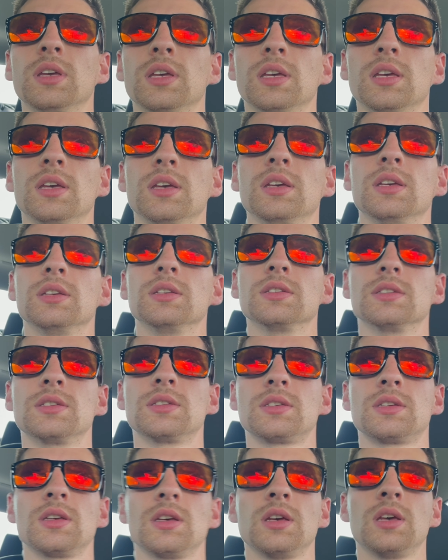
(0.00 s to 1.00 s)

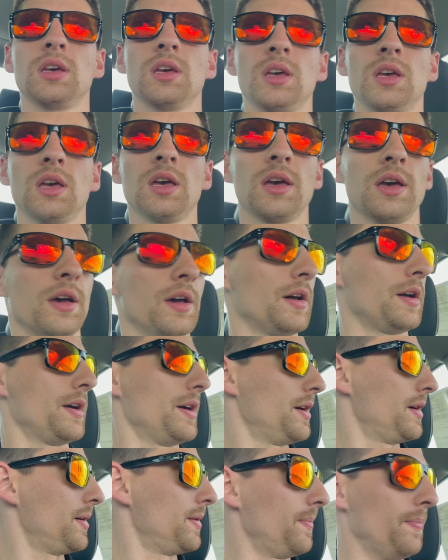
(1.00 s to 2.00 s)
is
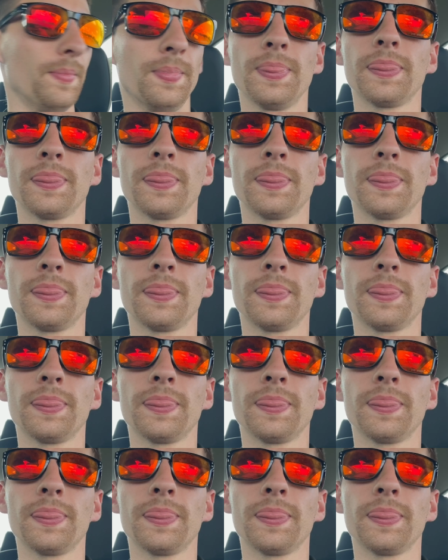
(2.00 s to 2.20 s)
all